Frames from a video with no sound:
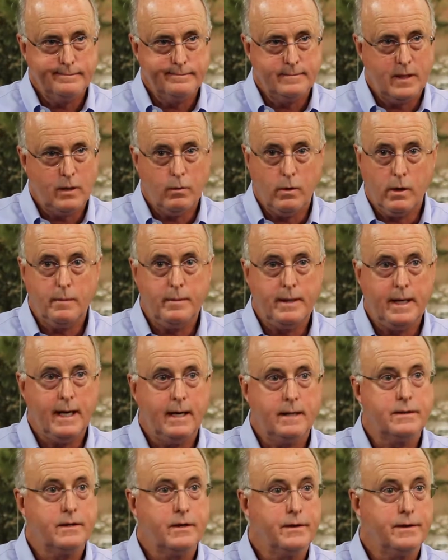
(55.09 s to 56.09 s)
they want to be
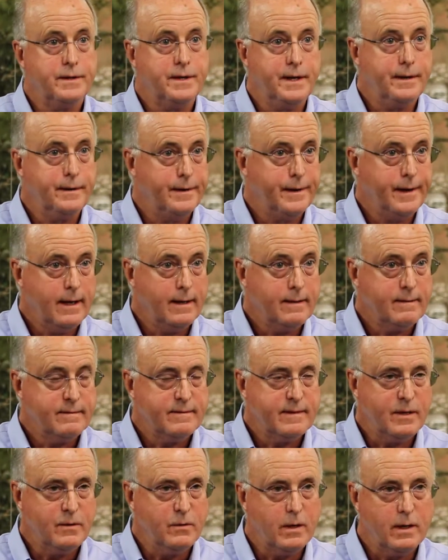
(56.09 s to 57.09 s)
out there on the internet,
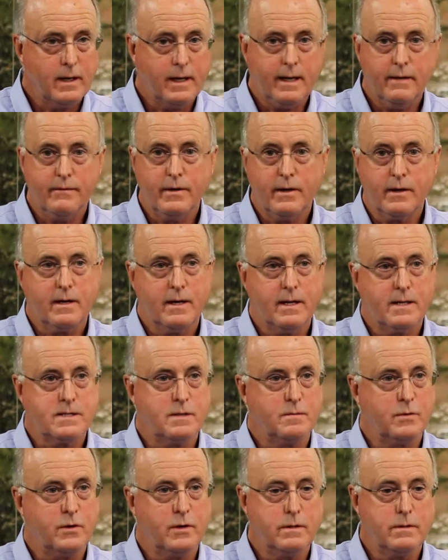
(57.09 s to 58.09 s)
they want to give their
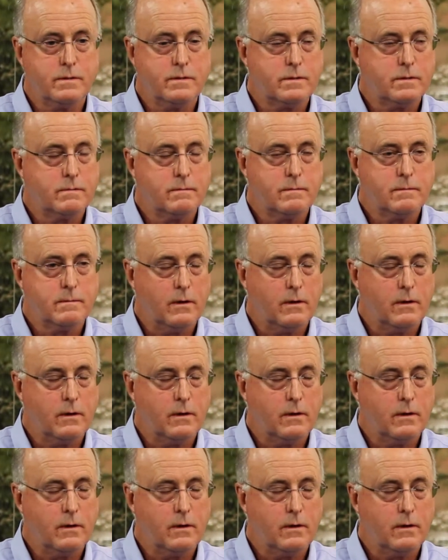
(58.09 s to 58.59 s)
customers